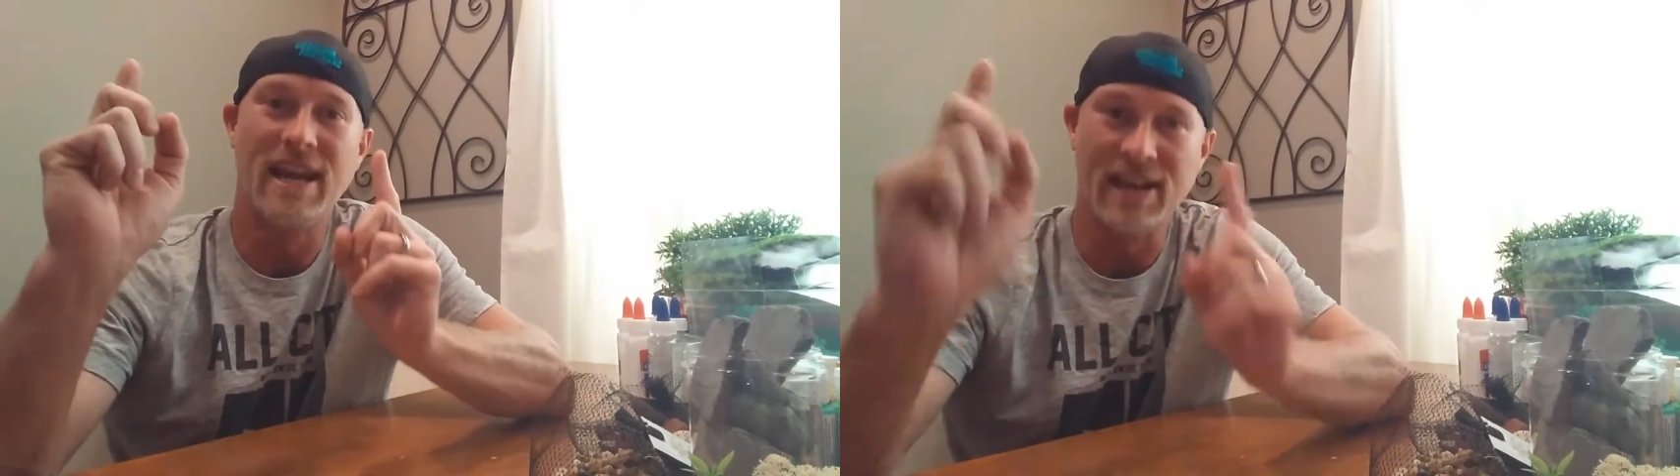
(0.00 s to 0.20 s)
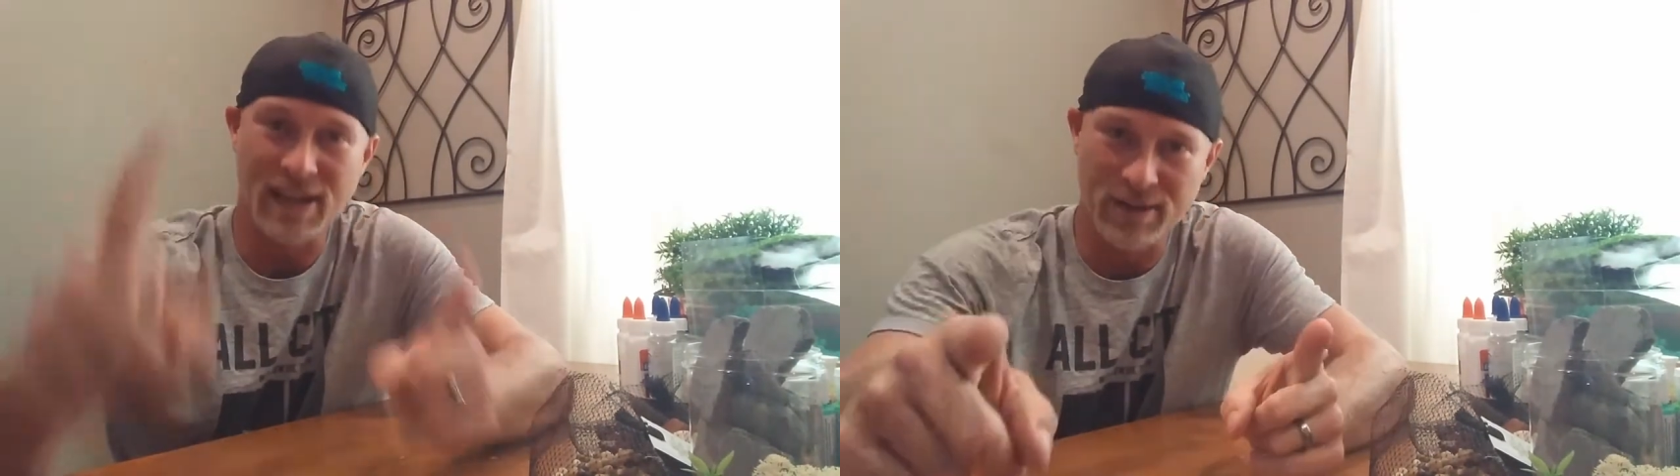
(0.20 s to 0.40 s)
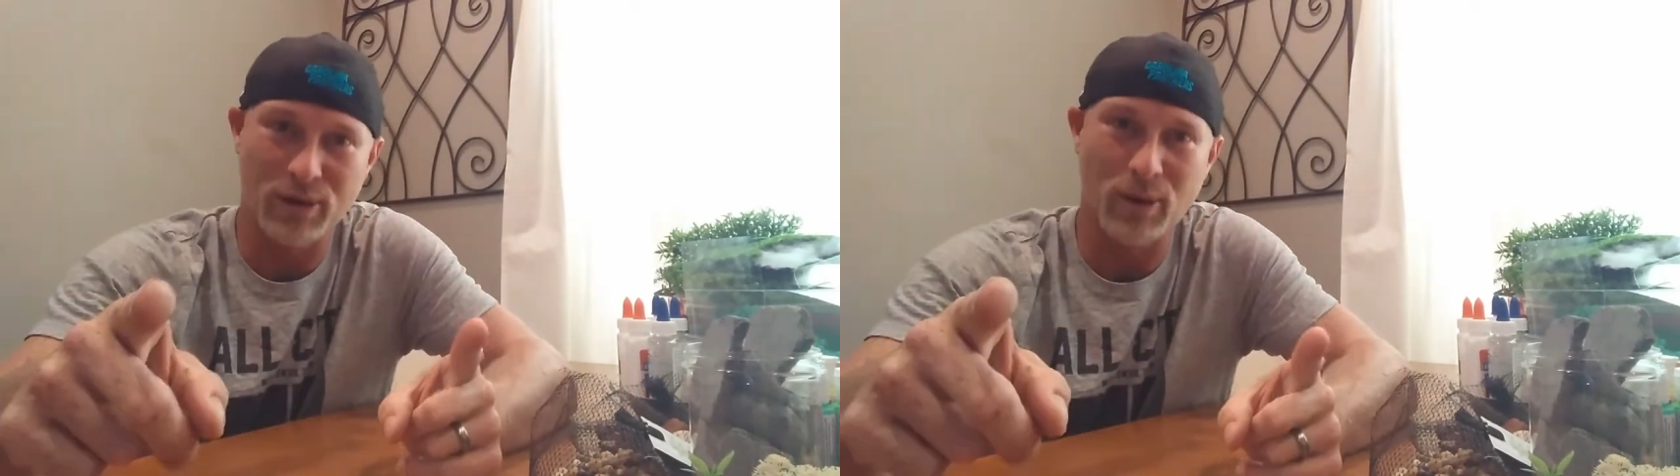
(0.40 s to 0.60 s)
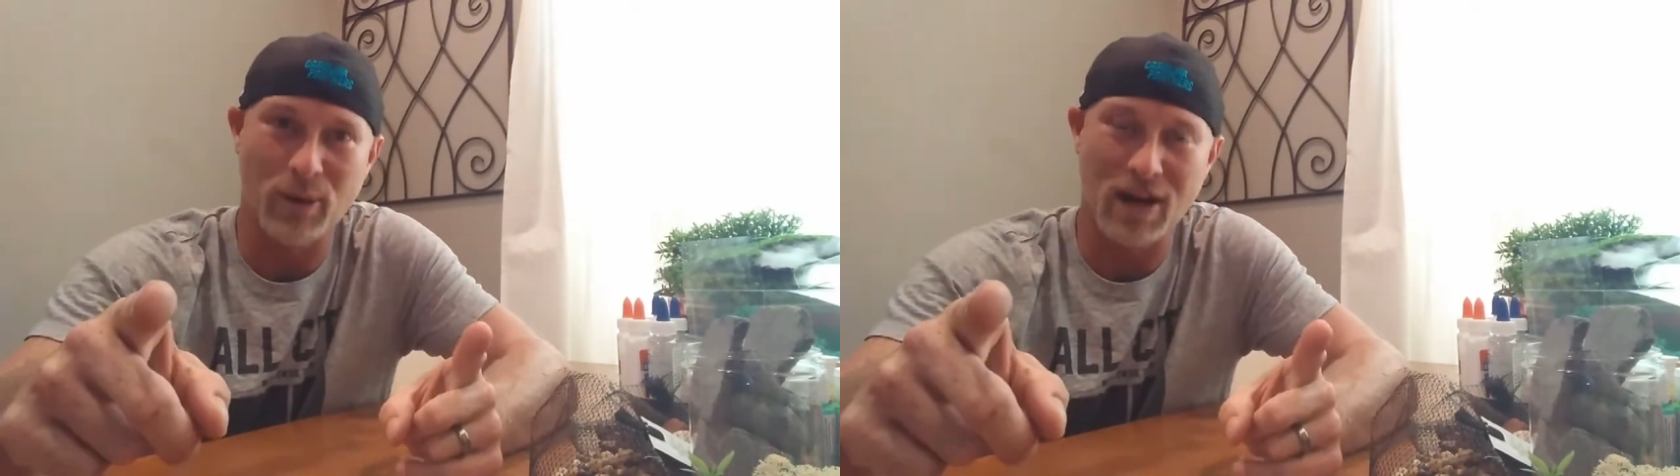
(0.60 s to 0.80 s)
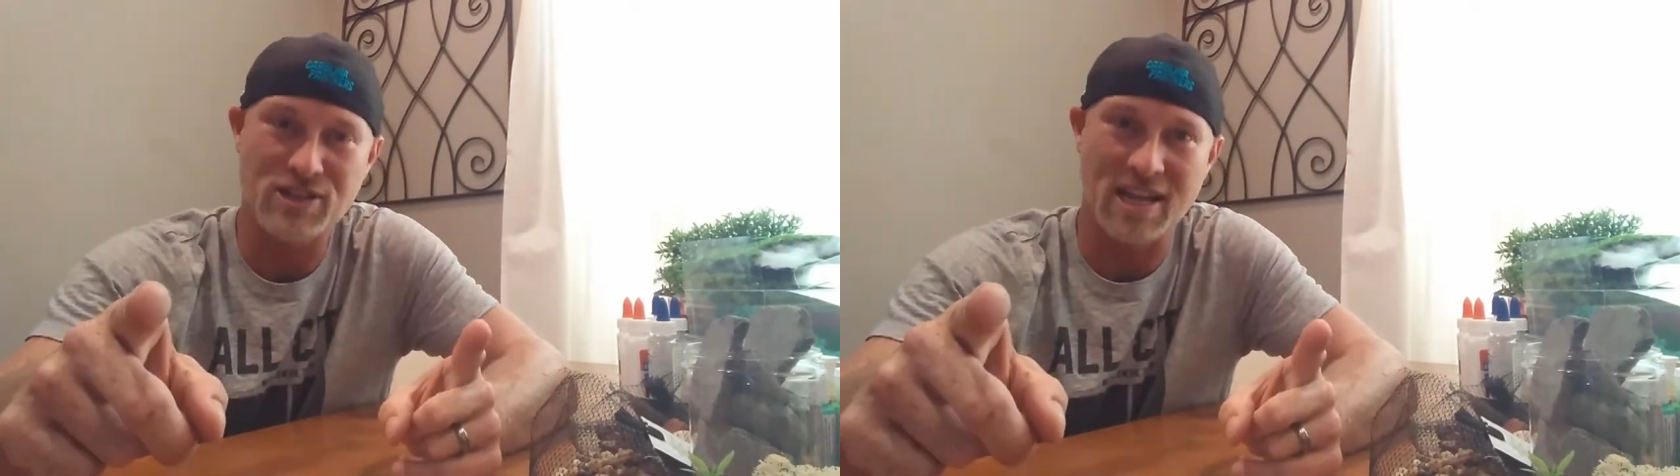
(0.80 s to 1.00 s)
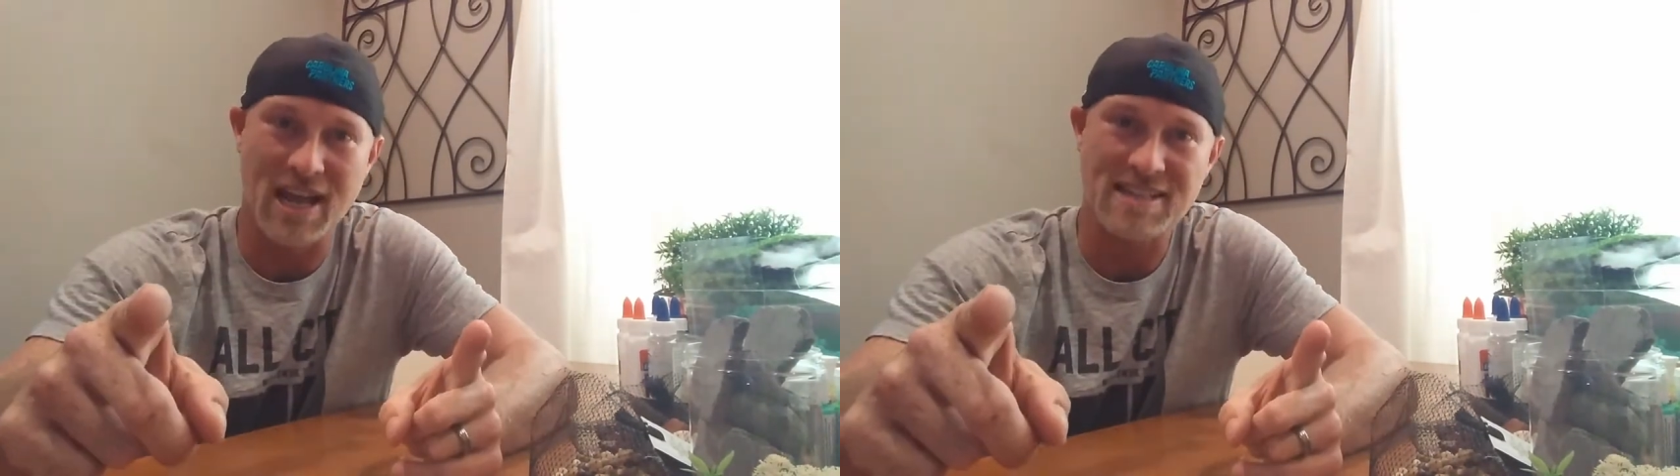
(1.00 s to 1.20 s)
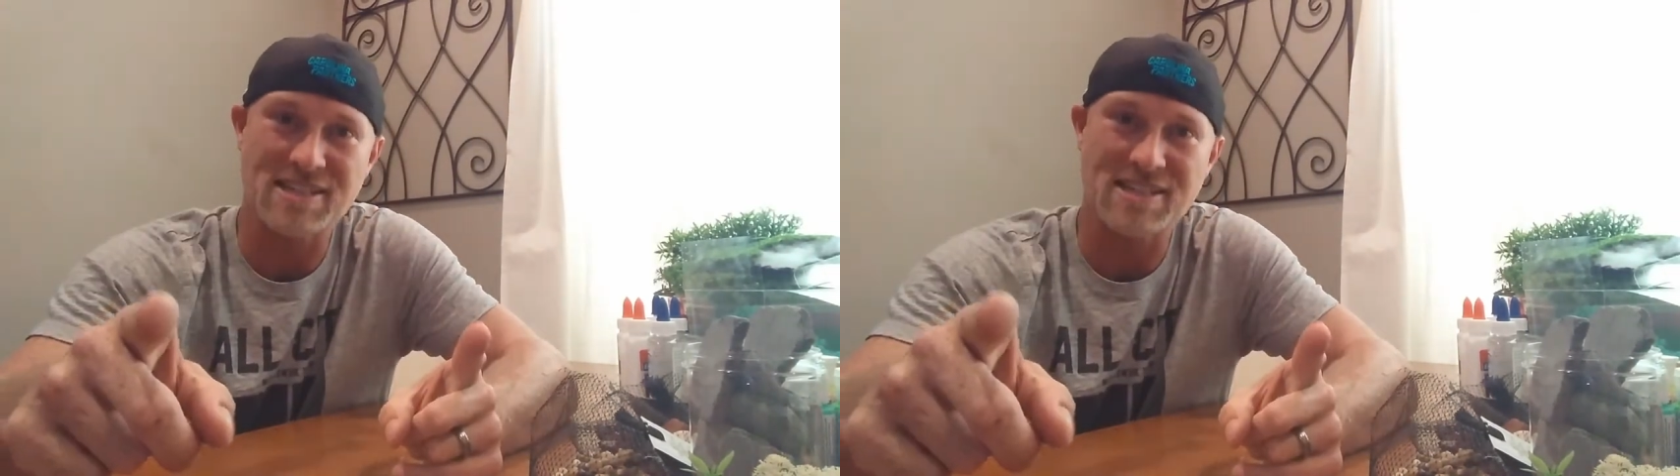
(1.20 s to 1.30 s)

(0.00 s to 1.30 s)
None of you are watching that.